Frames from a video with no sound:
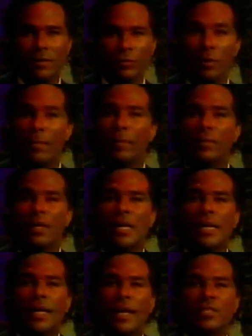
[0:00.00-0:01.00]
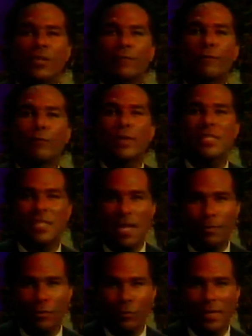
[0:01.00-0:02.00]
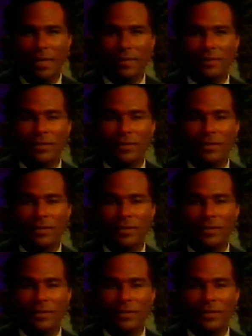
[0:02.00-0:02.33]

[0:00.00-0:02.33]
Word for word: Remember, it's a free sample reading.